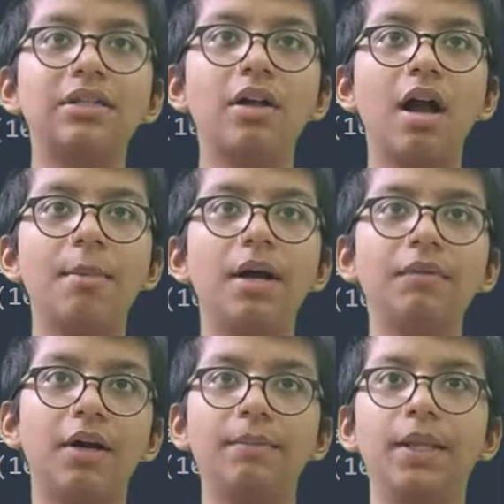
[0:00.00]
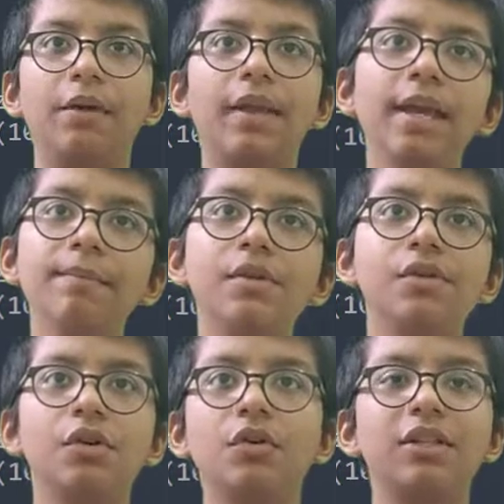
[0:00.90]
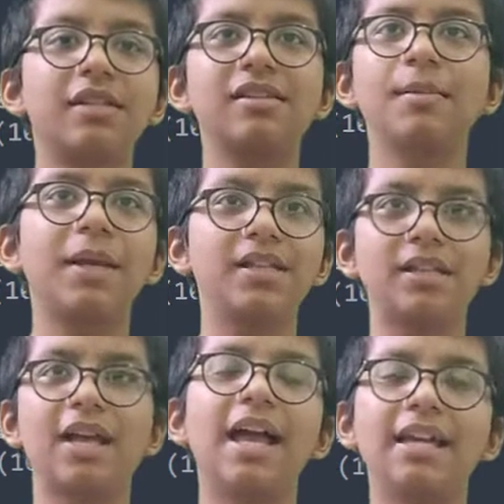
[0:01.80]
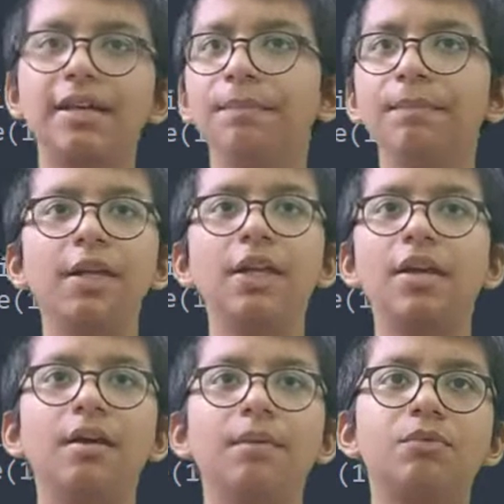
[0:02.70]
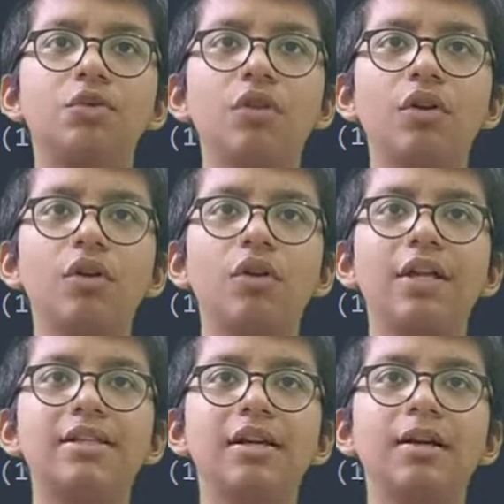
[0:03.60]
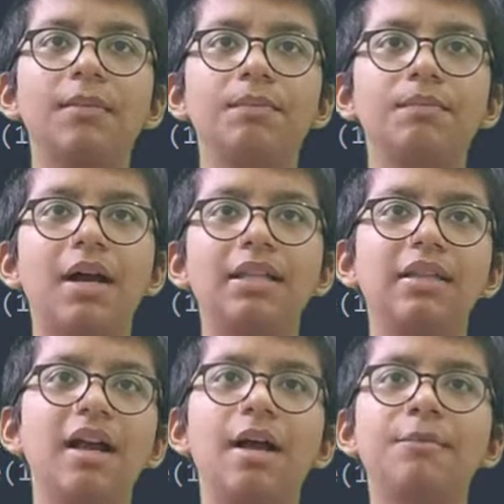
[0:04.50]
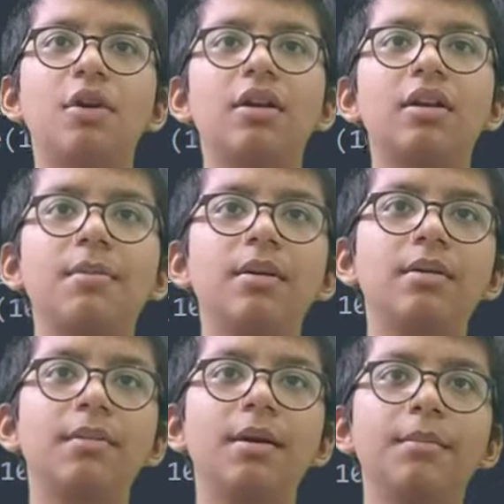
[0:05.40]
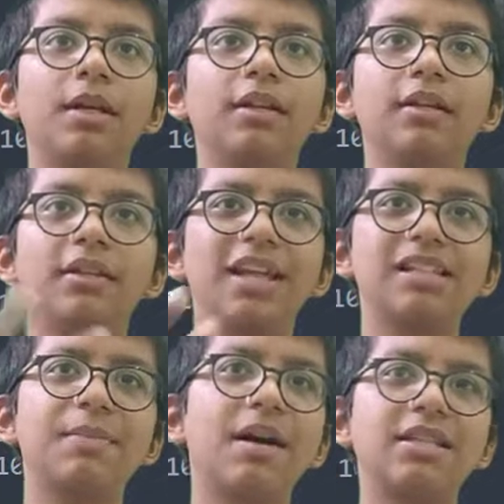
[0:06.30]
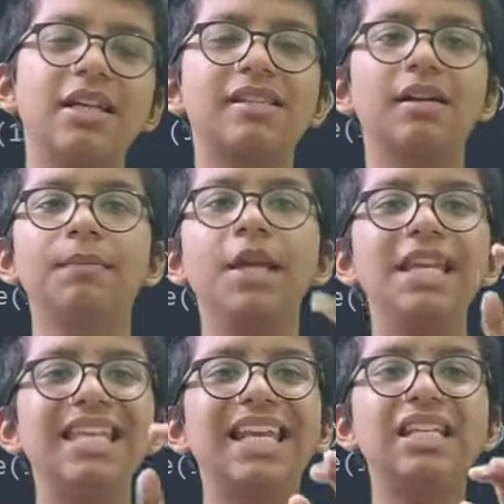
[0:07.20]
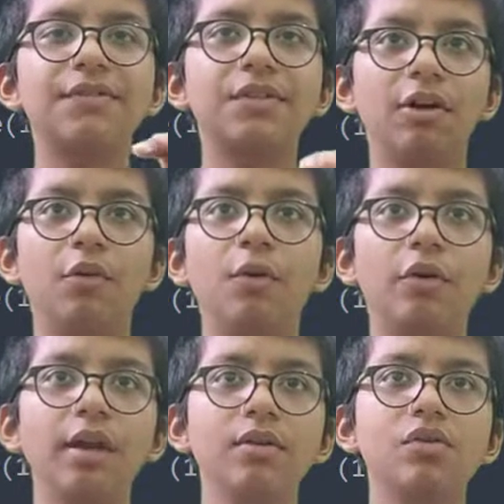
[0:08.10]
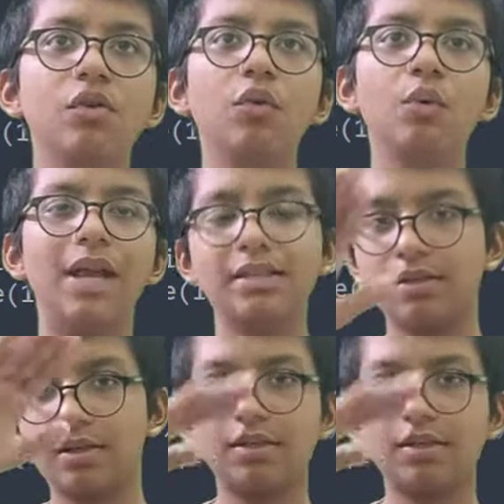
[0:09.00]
comma 1. Okay, so this is the basic, and no, it's a, I'm not remembering the things, but it's a negative slope. Okay, so it's